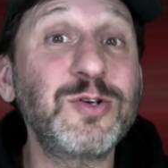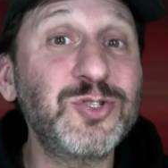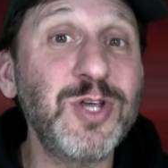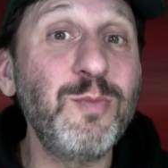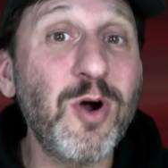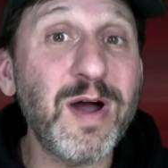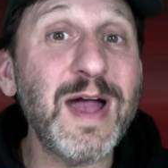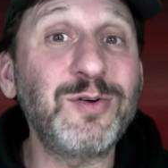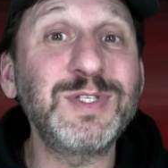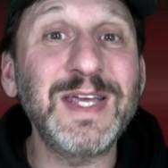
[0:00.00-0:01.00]
they're somewhere
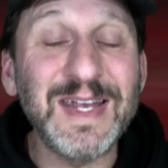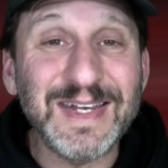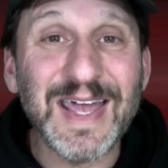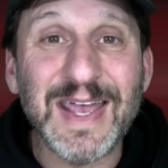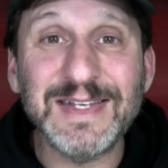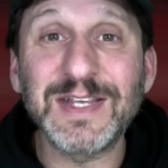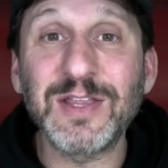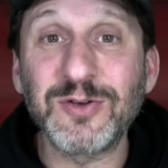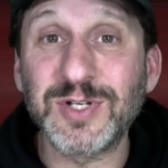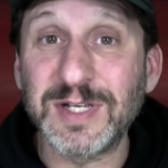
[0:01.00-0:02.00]
else in case
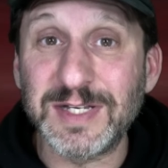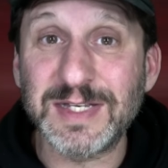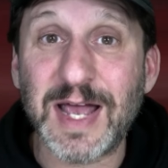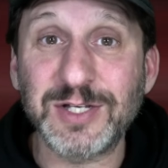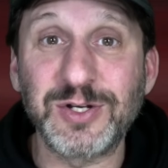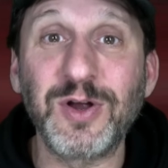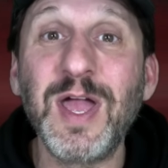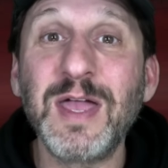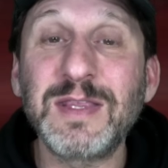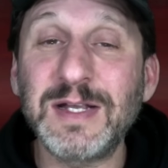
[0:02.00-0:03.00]
there's a disaster
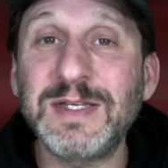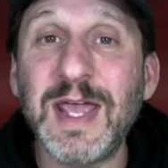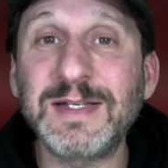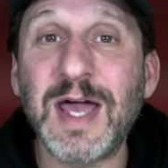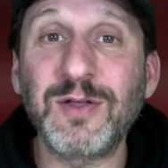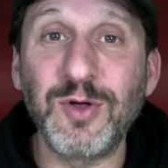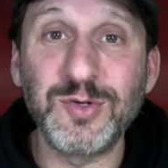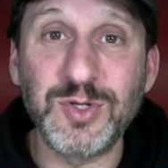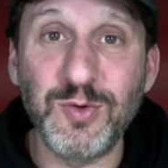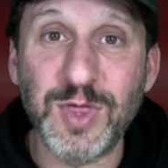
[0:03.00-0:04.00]
that takes out those two